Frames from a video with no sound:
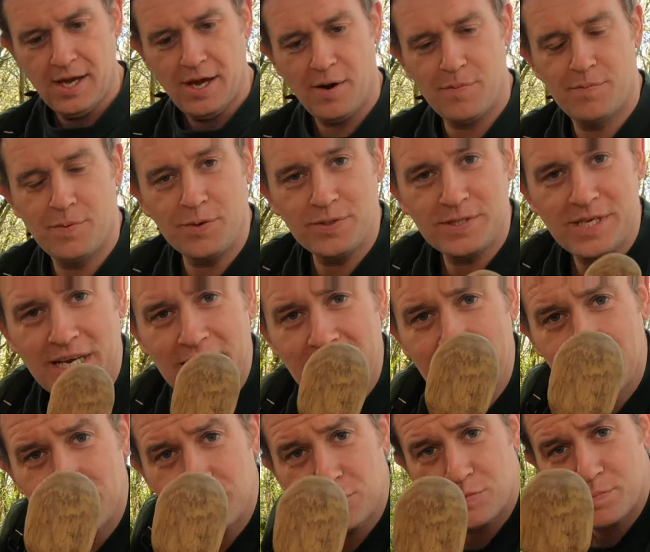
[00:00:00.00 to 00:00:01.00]
I brought down a
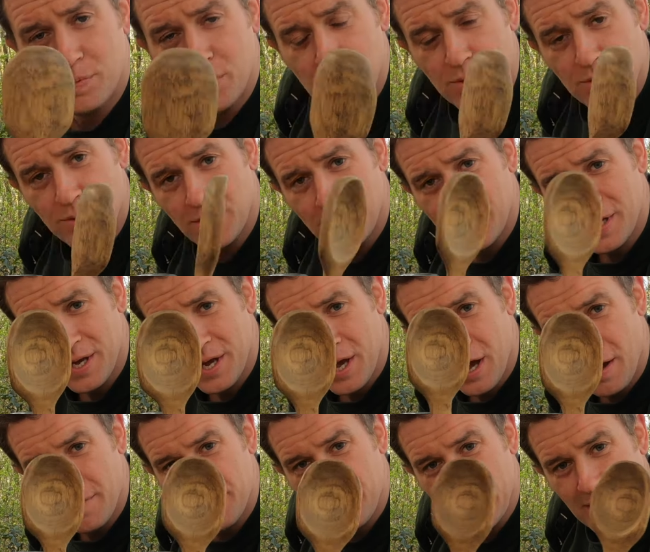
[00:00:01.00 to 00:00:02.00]
little spoon
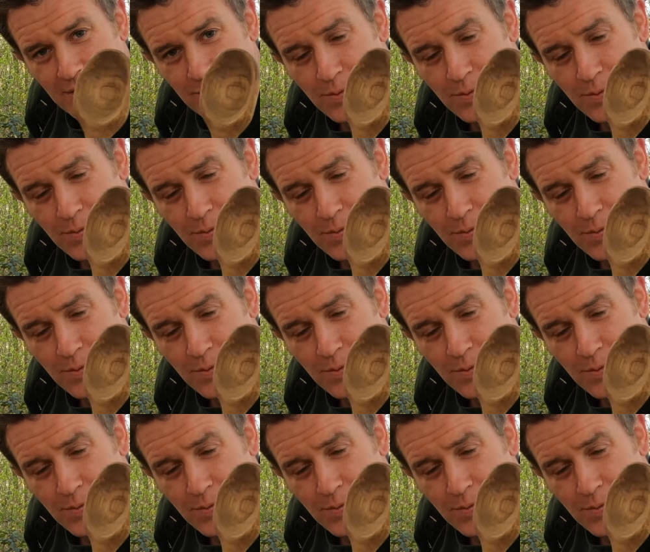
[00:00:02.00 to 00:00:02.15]
I made